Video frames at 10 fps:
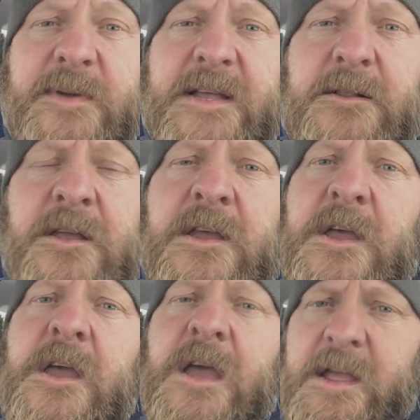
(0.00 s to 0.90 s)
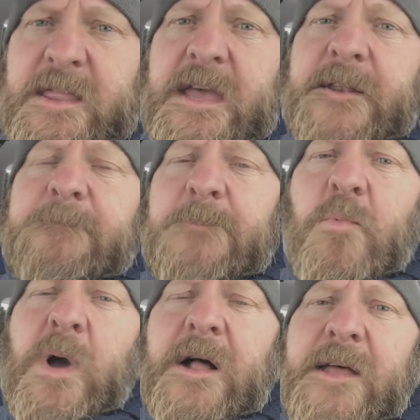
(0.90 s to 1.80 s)
panel, and then
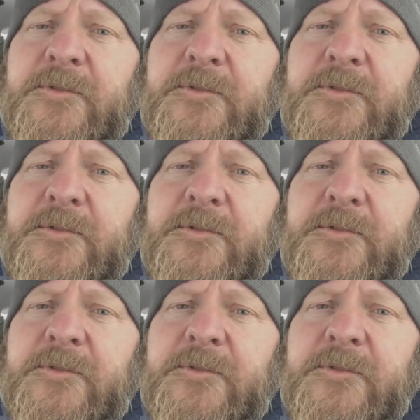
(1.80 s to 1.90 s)
I'll have a